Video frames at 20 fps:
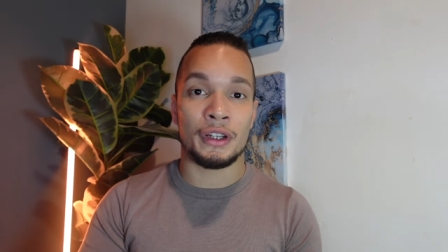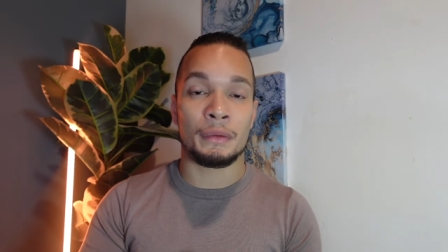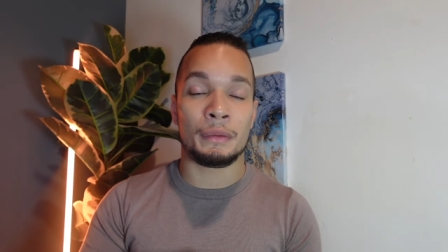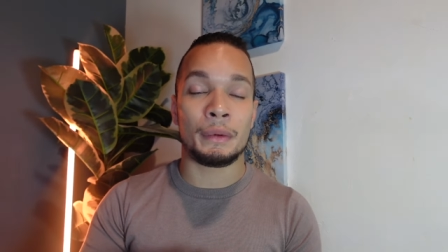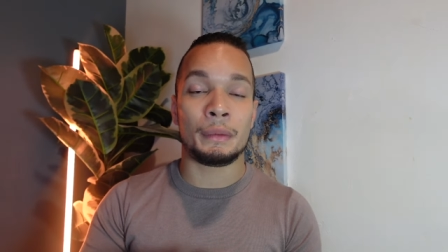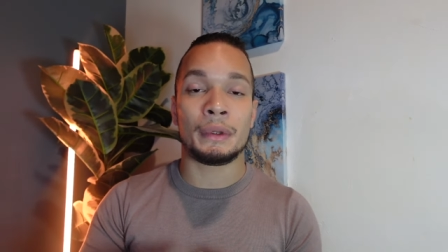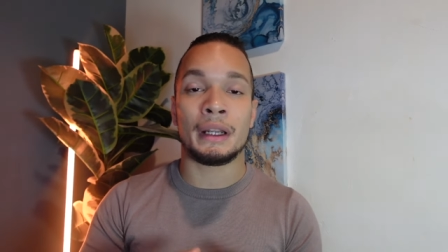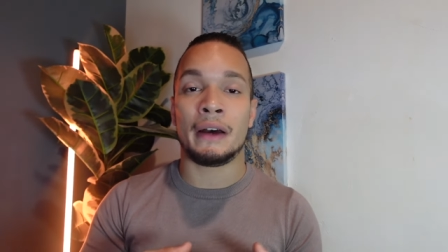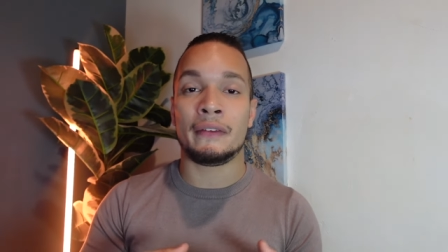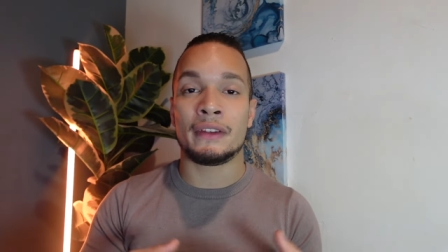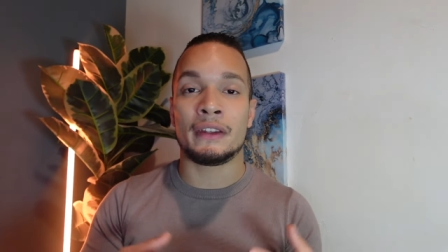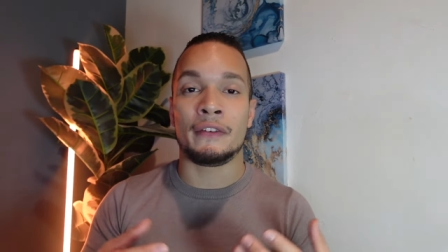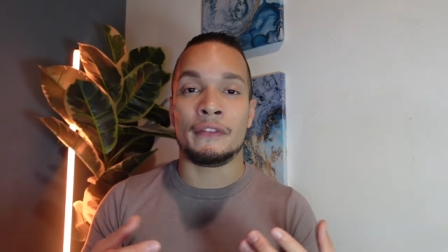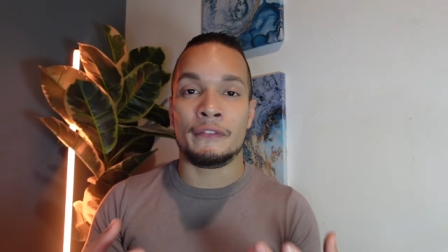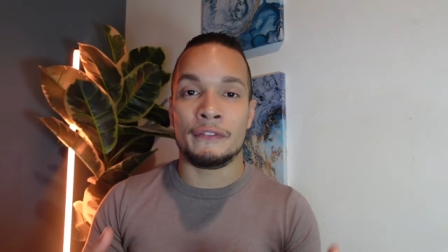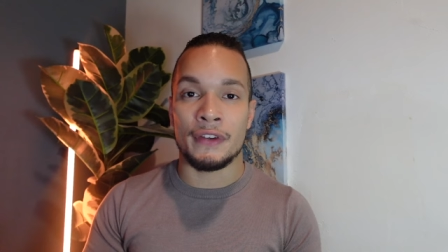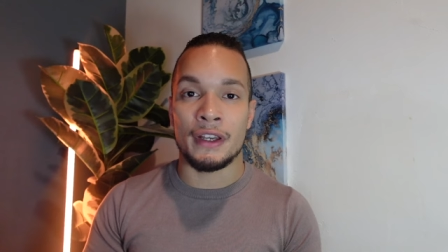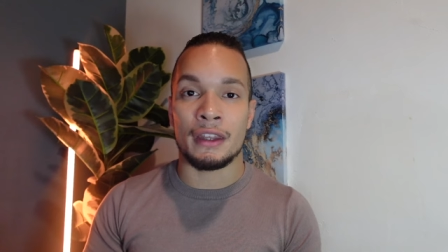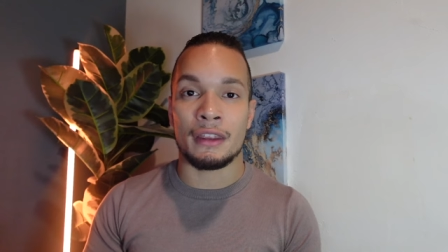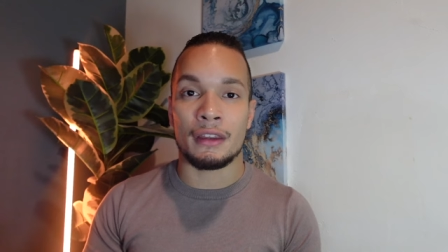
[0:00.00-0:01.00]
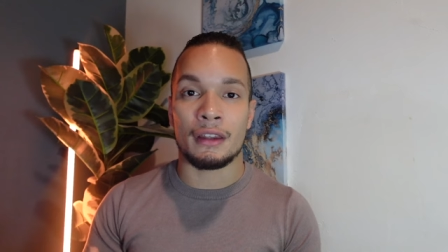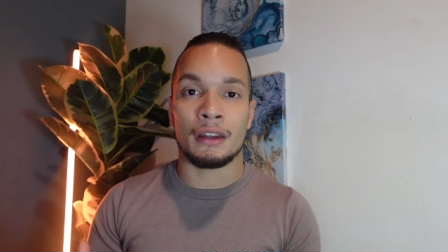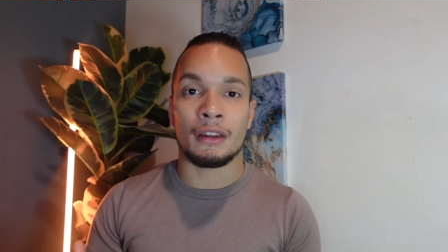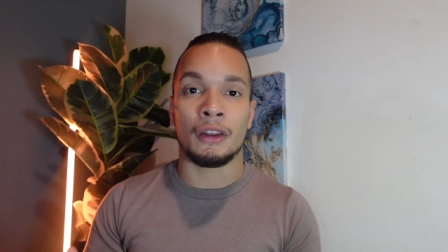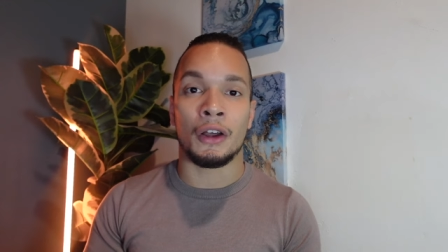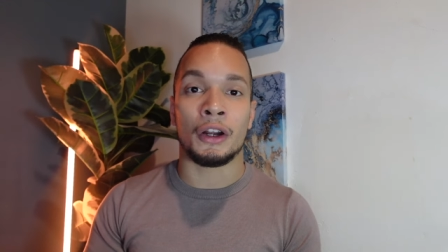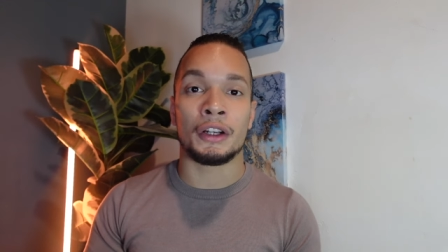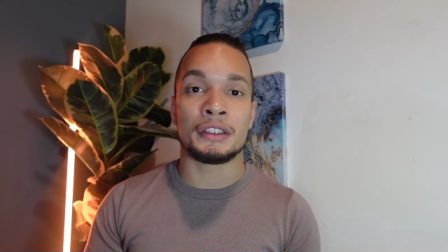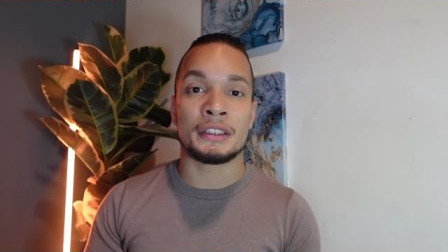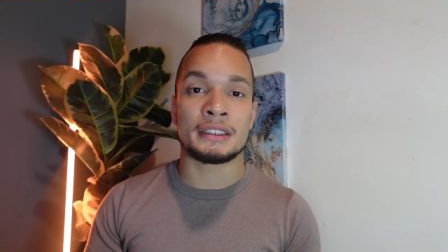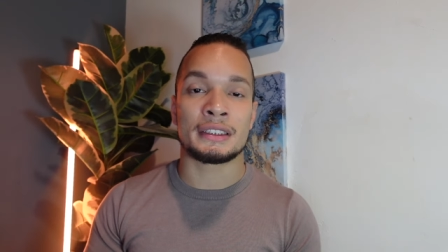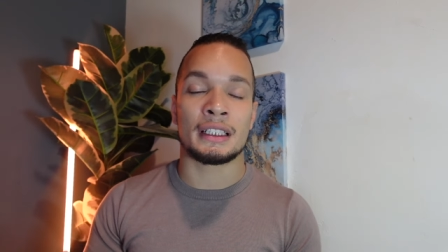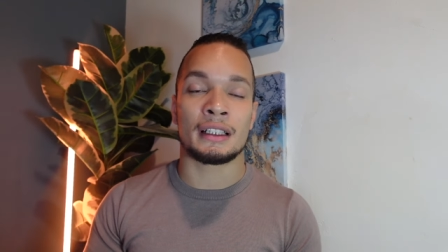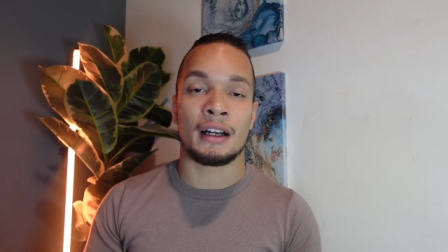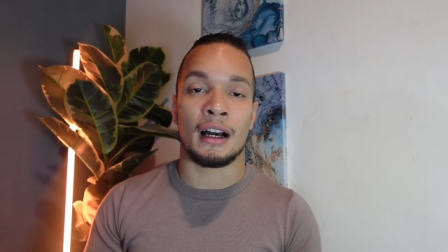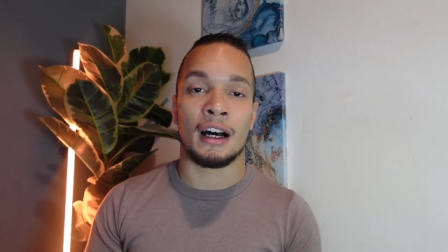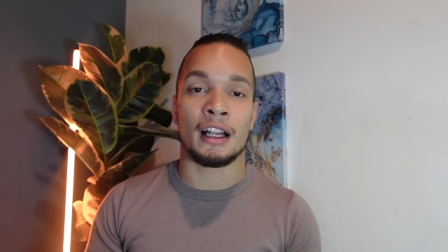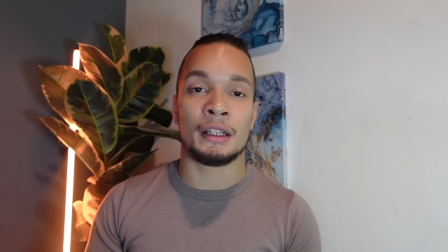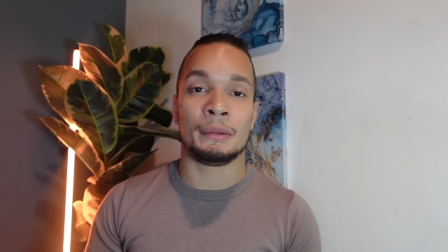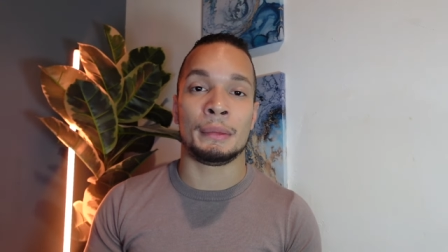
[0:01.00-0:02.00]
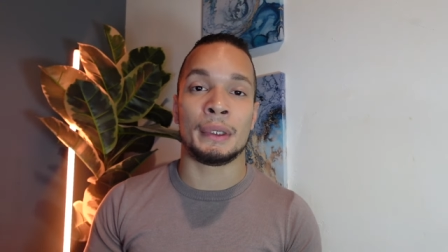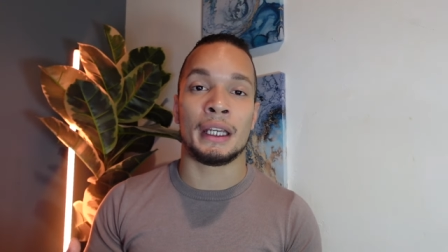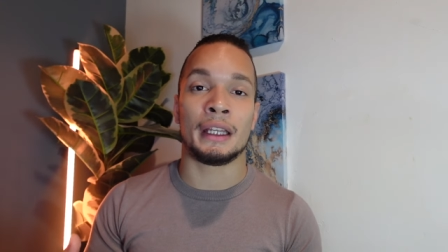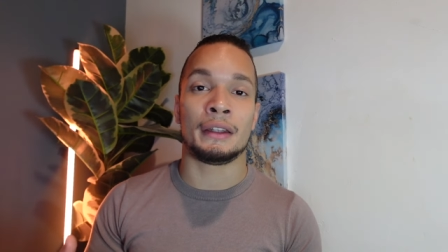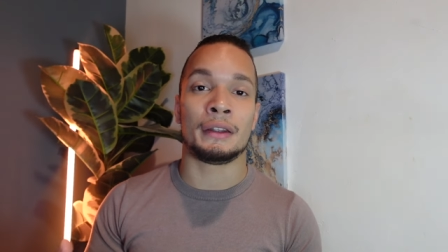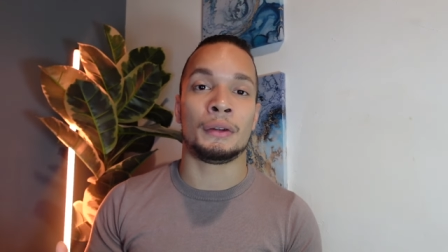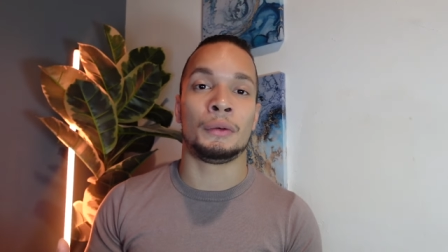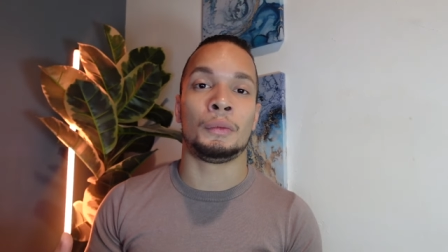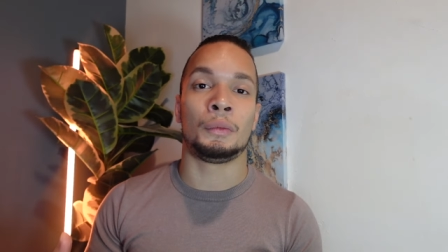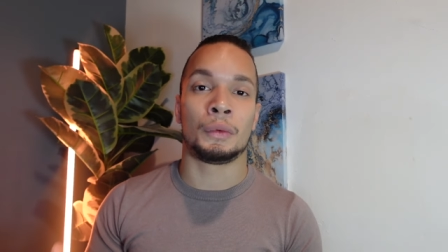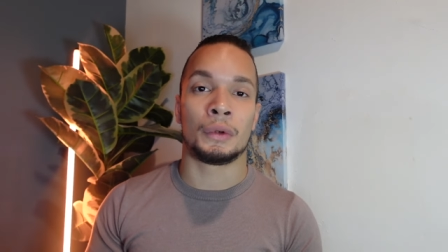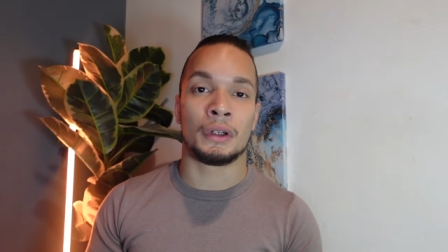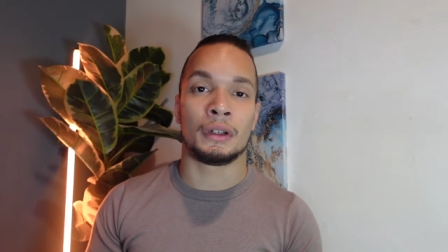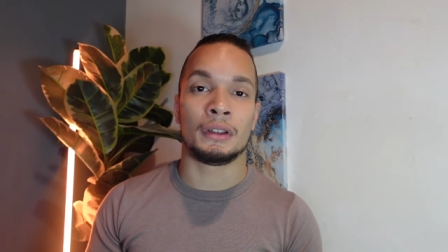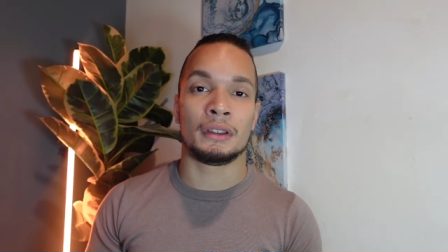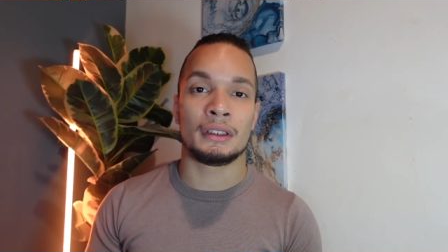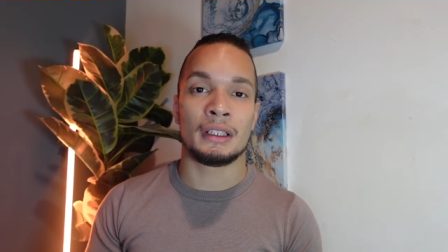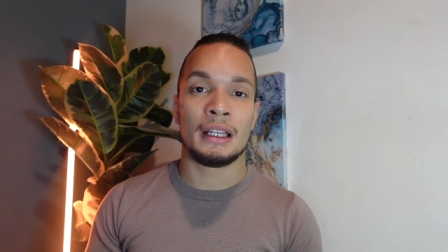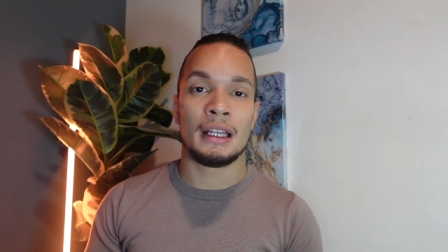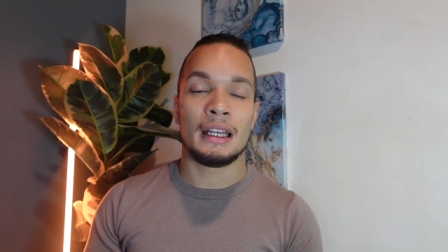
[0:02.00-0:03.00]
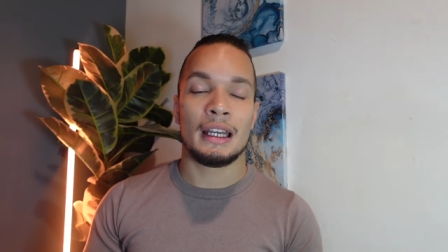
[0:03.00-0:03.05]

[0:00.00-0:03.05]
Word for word: we would have the fifth largest largest economy in the world.